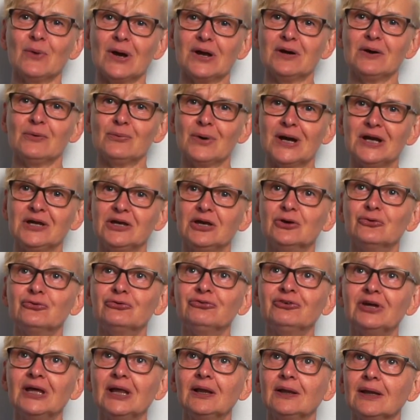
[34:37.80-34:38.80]
When you
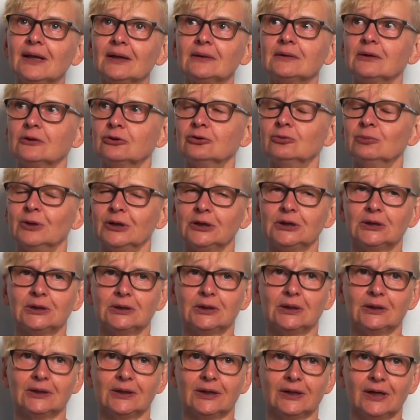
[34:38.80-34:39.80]
feel that, oh my
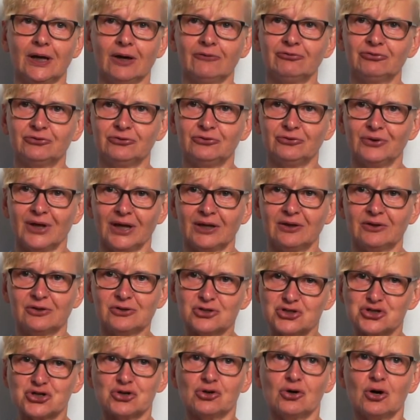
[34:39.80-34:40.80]
God, I have to get the
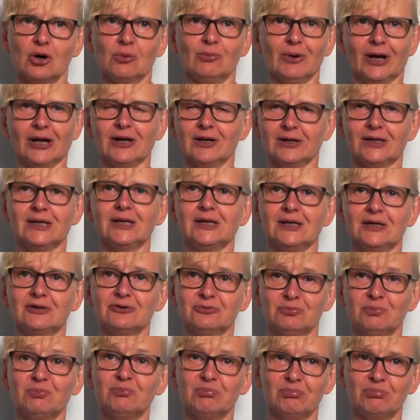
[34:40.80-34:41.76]
job, I need to